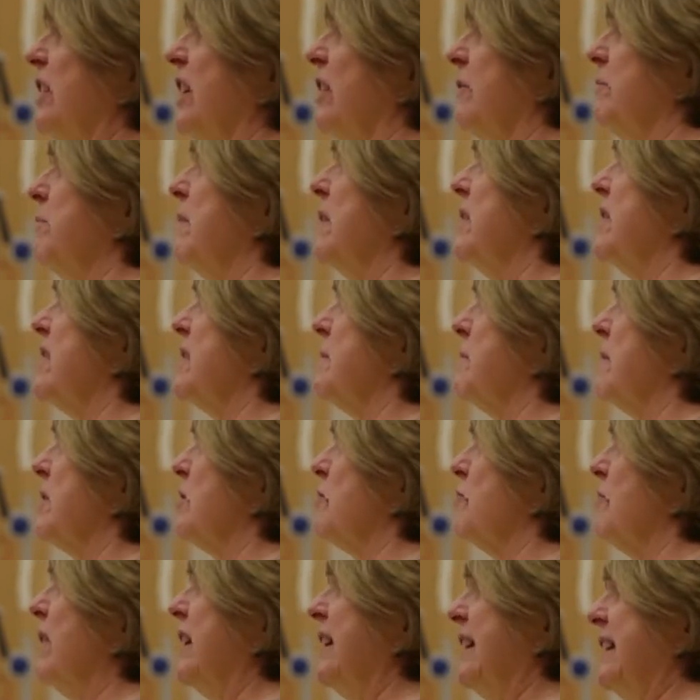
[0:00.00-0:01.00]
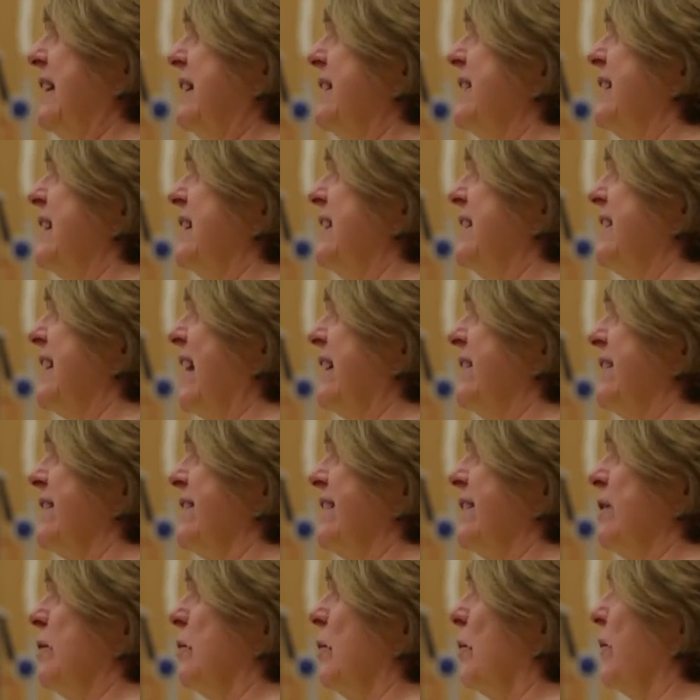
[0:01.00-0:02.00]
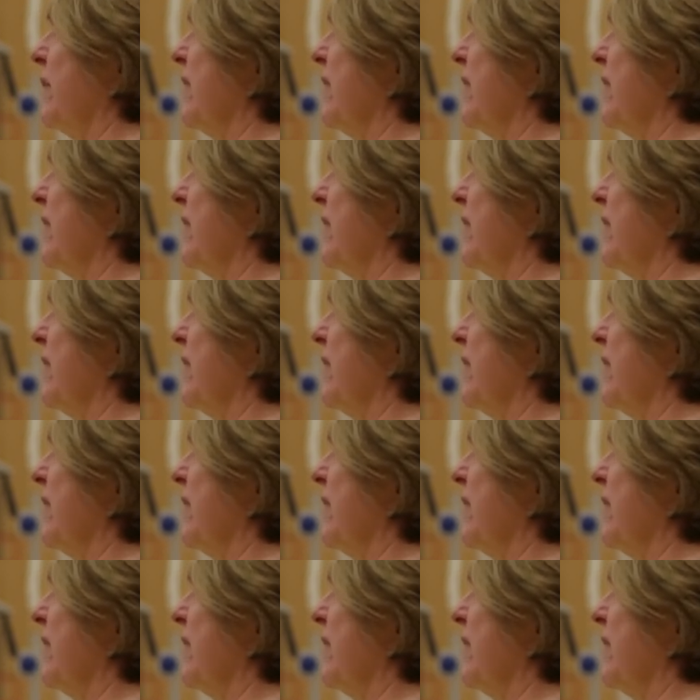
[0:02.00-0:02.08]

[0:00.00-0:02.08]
governments must really see sense in all